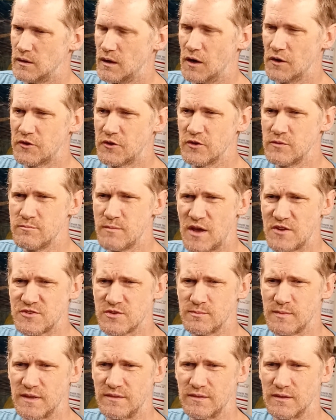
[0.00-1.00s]
a good
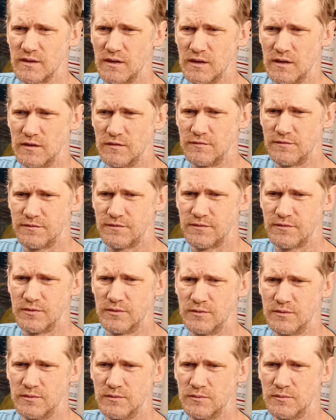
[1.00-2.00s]
measurement of
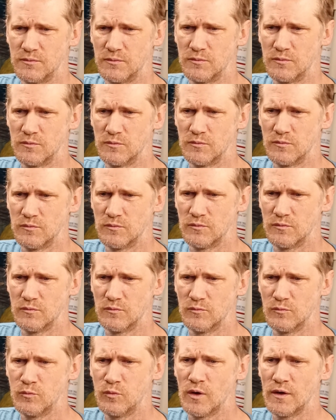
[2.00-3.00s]

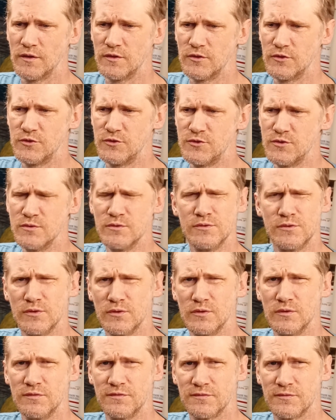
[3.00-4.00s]
what you
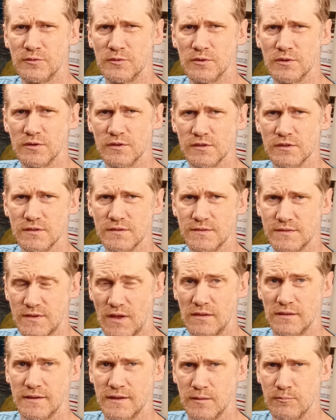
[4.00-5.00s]
do for
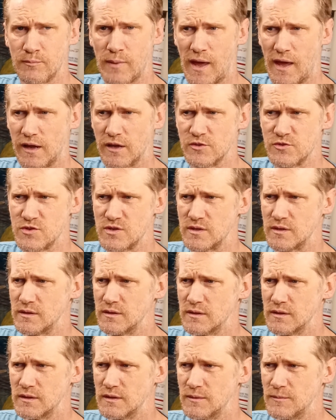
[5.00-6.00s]
selling and packaging
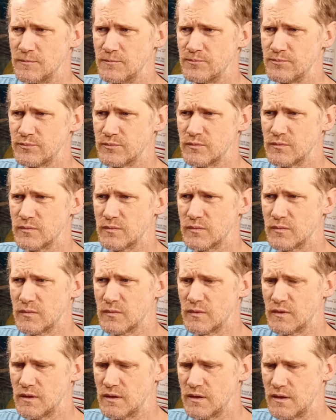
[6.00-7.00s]

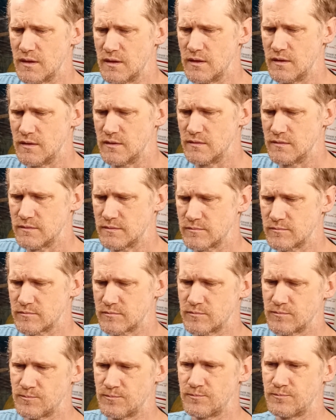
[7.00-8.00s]
is
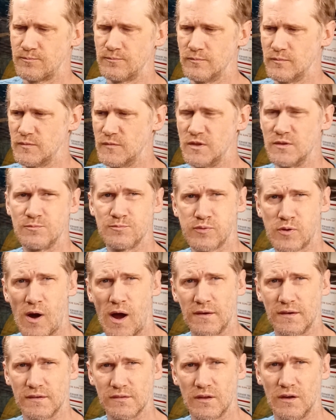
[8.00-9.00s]

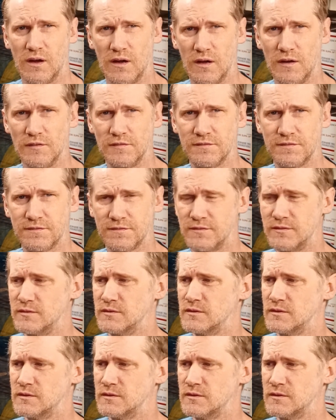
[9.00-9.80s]
product of